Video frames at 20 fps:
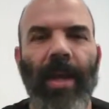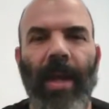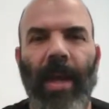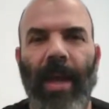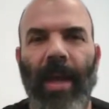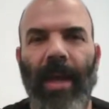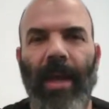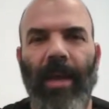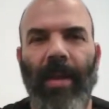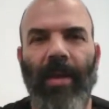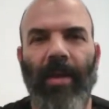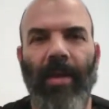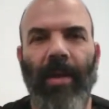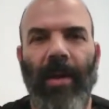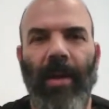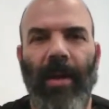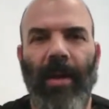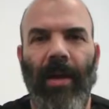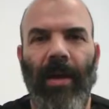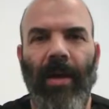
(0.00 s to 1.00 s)
And
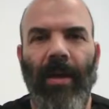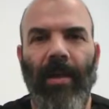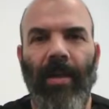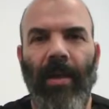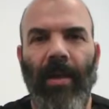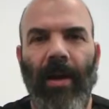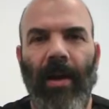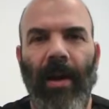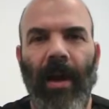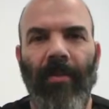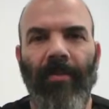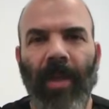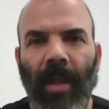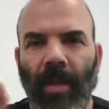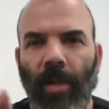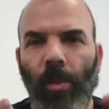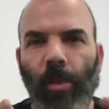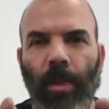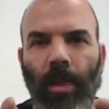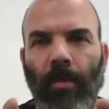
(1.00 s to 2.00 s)
I've done
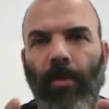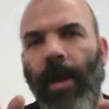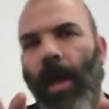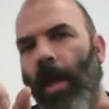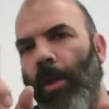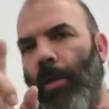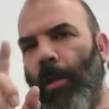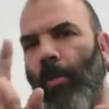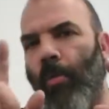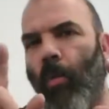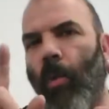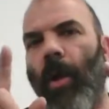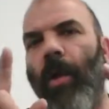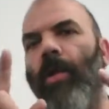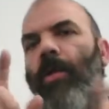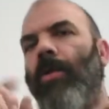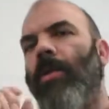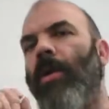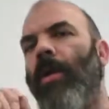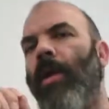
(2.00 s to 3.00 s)
this in the past, it's
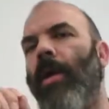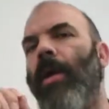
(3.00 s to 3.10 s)
worked,